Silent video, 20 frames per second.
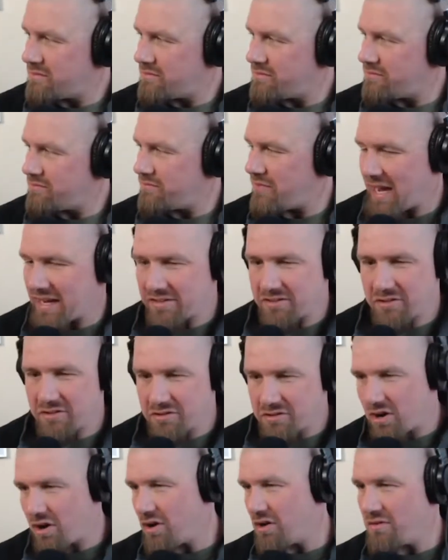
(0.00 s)

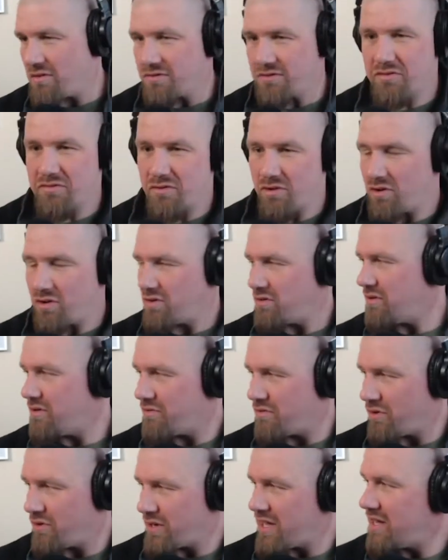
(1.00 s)
factors, curves for
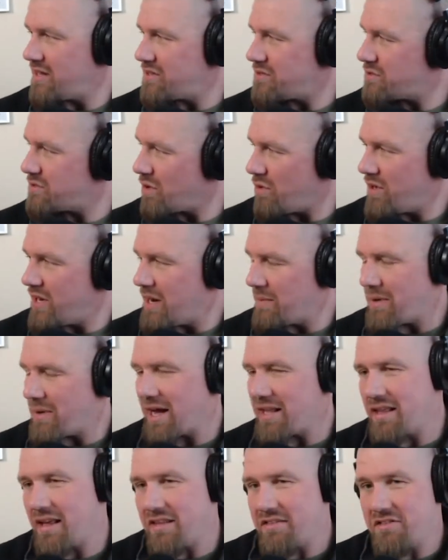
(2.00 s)
for kids growing up.
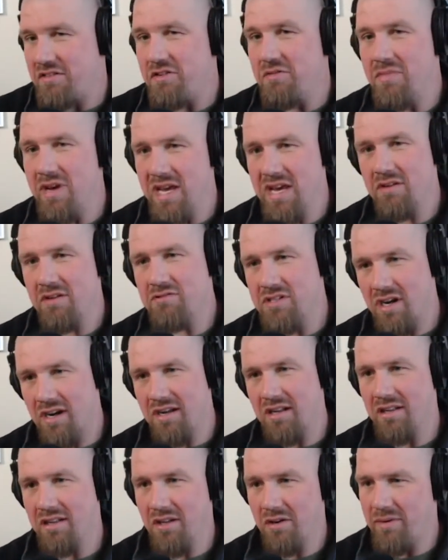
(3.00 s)
I, to me, I was
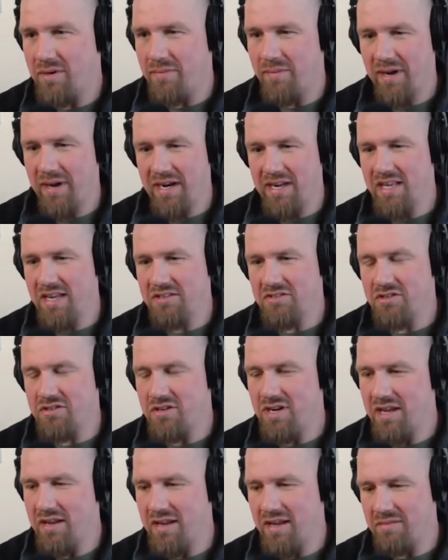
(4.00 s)
talking a little bit about it
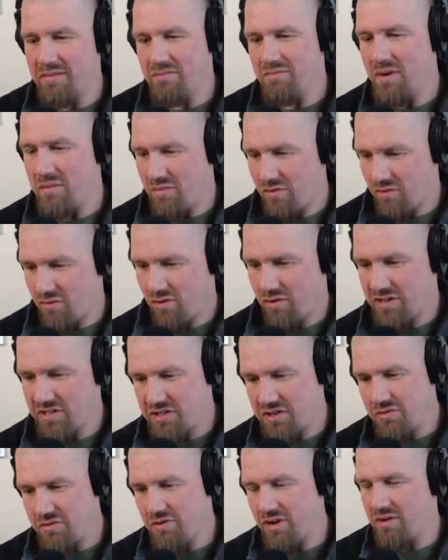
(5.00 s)
yesterday, and, and before
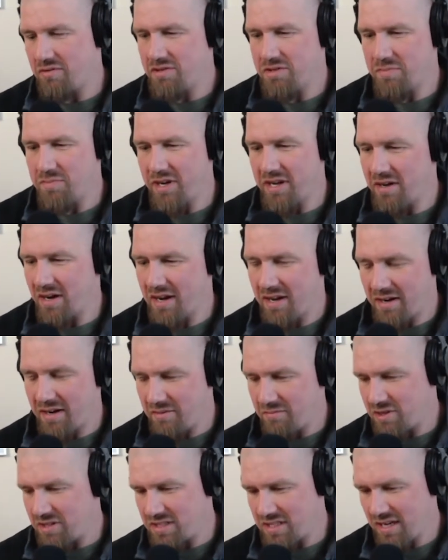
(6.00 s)
this, you and I were speaking on
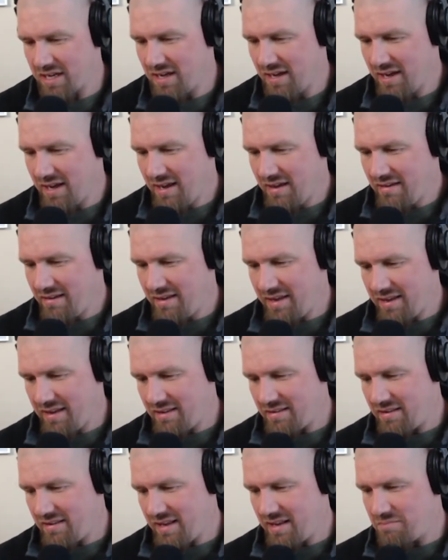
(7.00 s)
it. Was
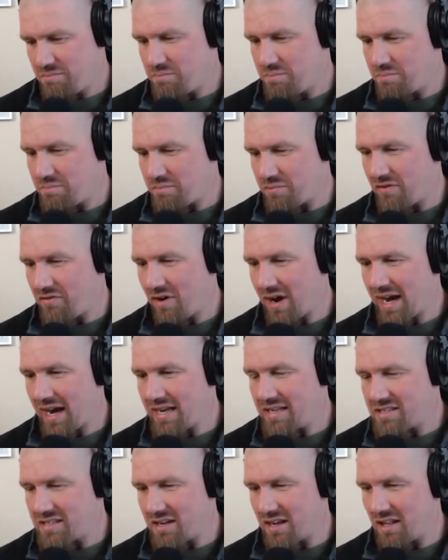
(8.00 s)
it it
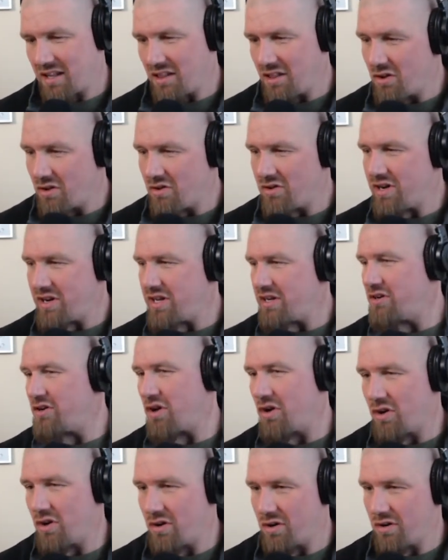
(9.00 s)
provides a learning
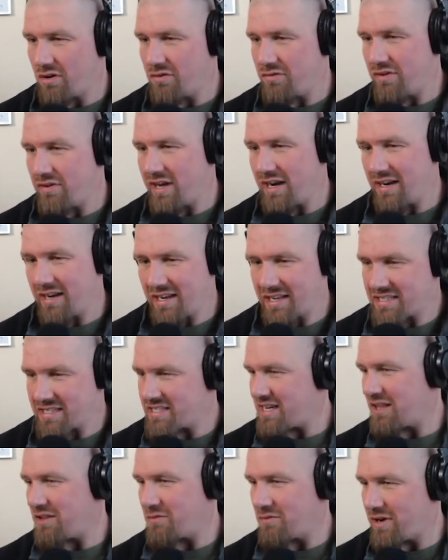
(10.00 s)
curve in an
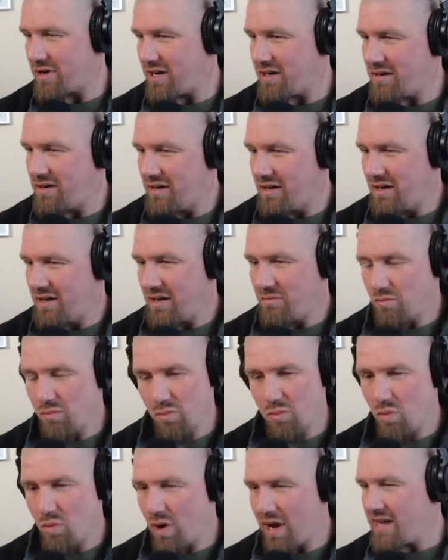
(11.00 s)
accelerated,
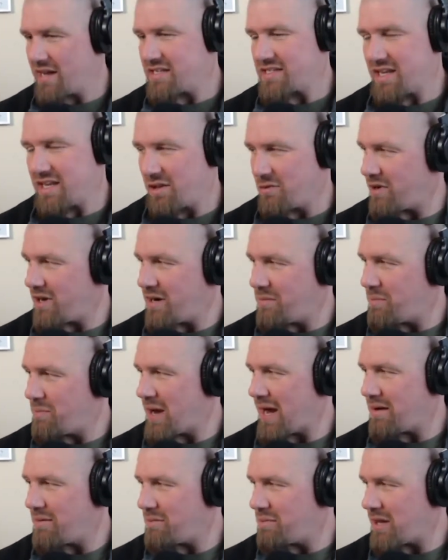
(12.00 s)
way accelerated
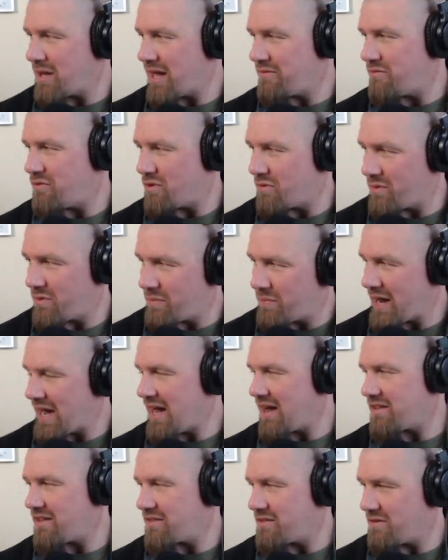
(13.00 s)
pat, platform and
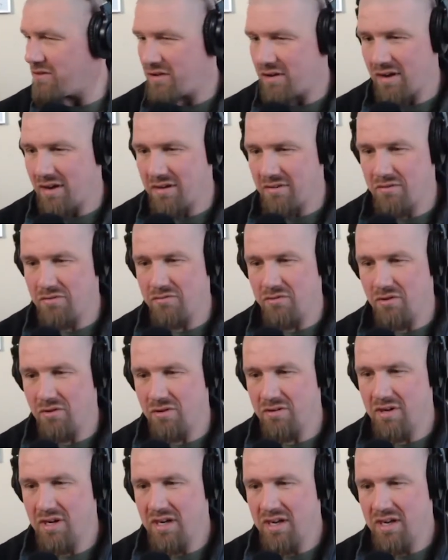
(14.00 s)
path uh, for